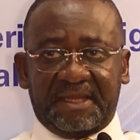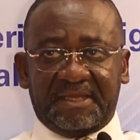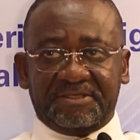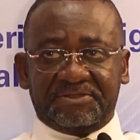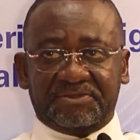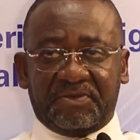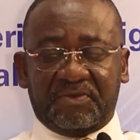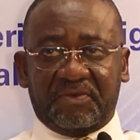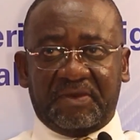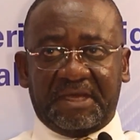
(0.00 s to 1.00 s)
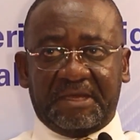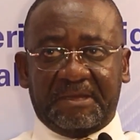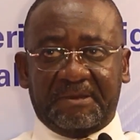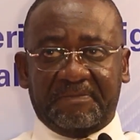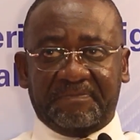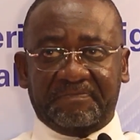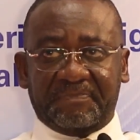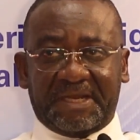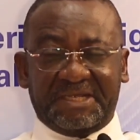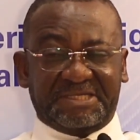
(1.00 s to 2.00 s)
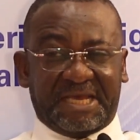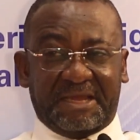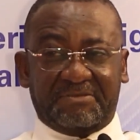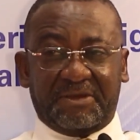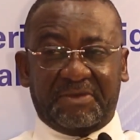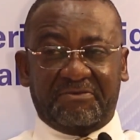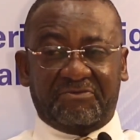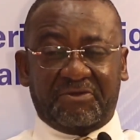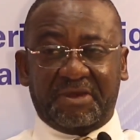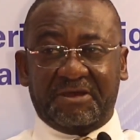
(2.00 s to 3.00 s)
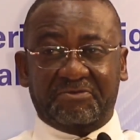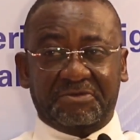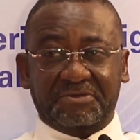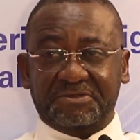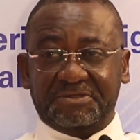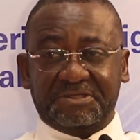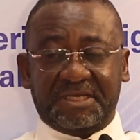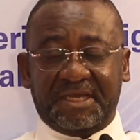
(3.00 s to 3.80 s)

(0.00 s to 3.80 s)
And so at the time there were 4 levels.